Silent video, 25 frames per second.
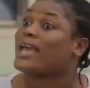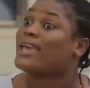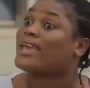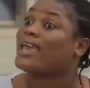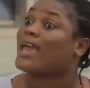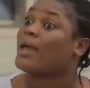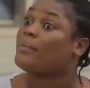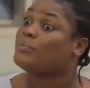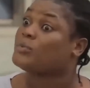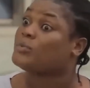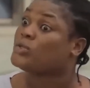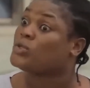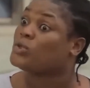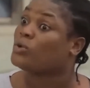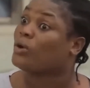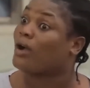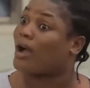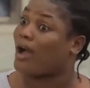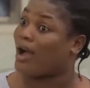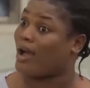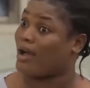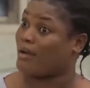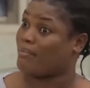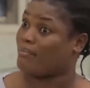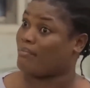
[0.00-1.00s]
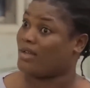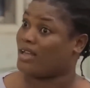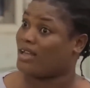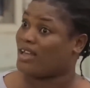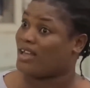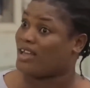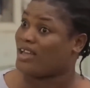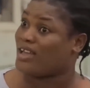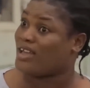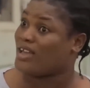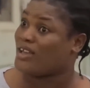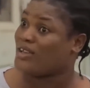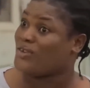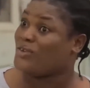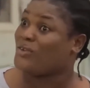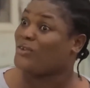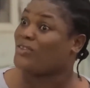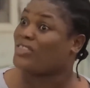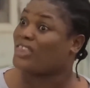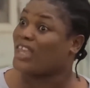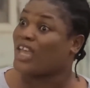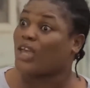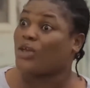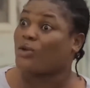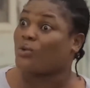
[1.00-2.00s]
I kept you calm, you
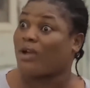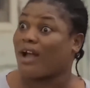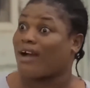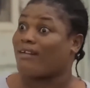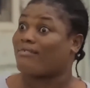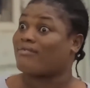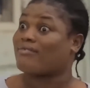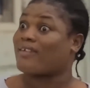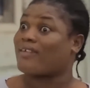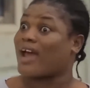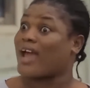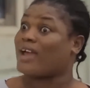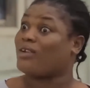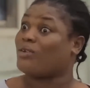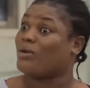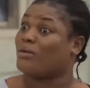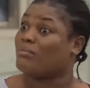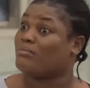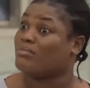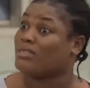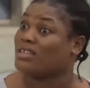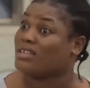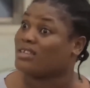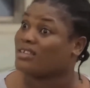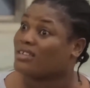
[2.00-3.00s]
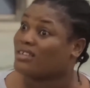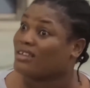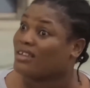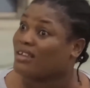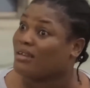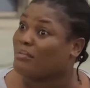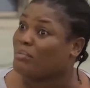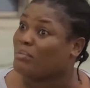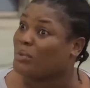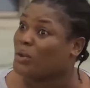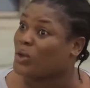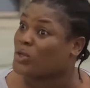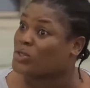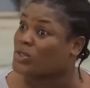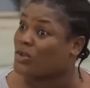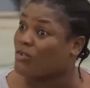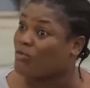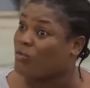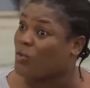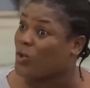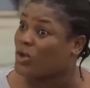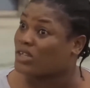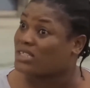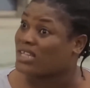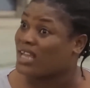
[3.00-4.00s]
think you can ride on me. Because of
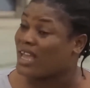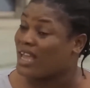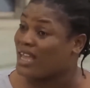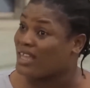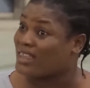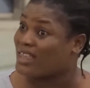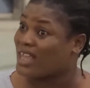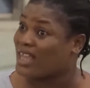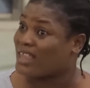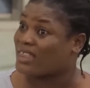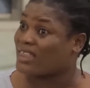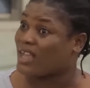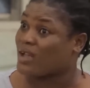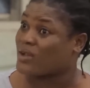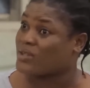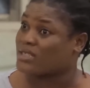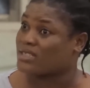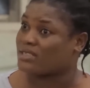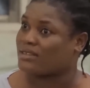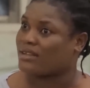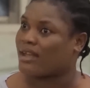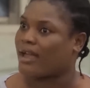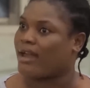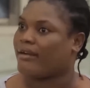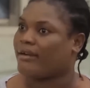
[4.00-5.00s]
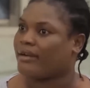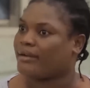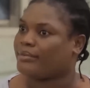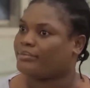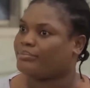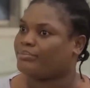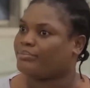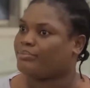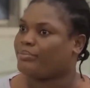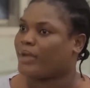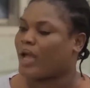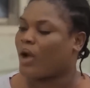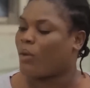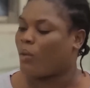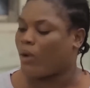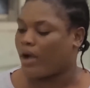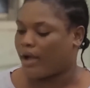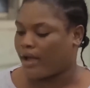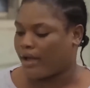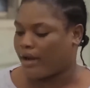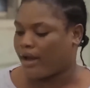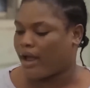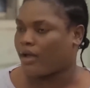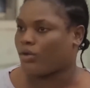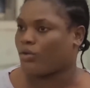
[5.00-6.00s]
what? 10,000 naira. I
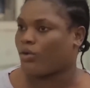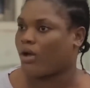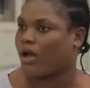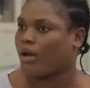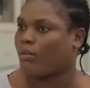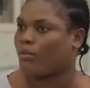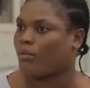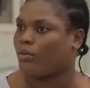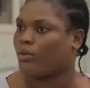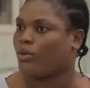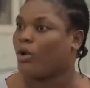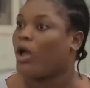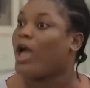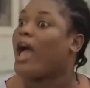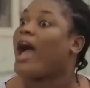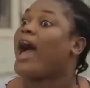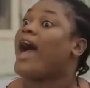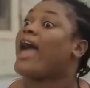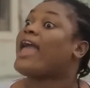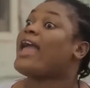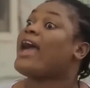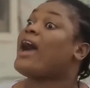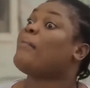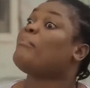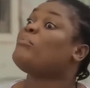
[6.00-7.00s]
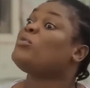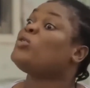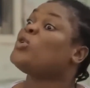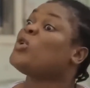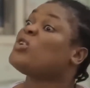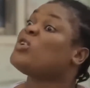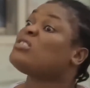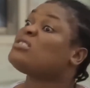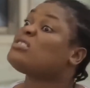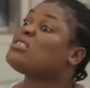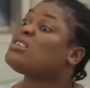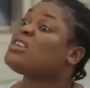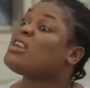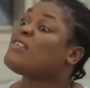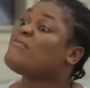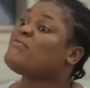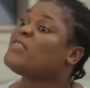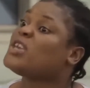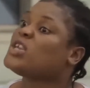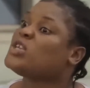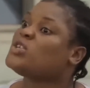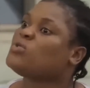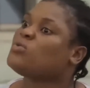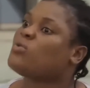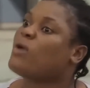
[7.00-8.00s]
am not
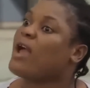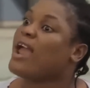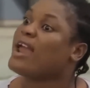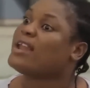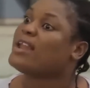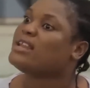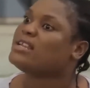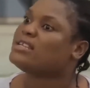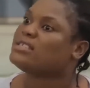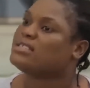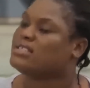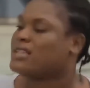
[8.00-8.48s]
giving you any